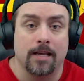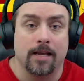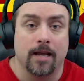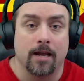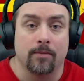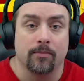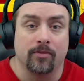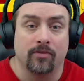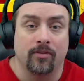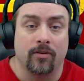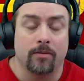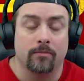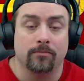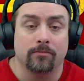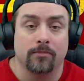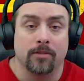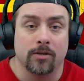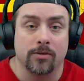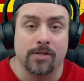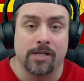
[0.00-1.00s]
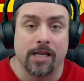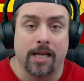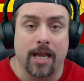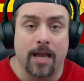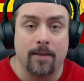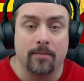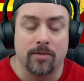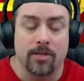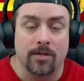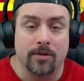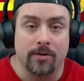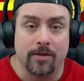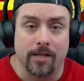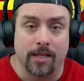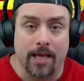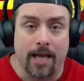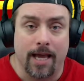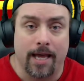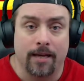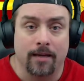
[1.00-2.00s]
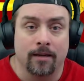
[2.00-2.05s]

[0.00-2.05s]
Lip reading: comes from losing games due to that.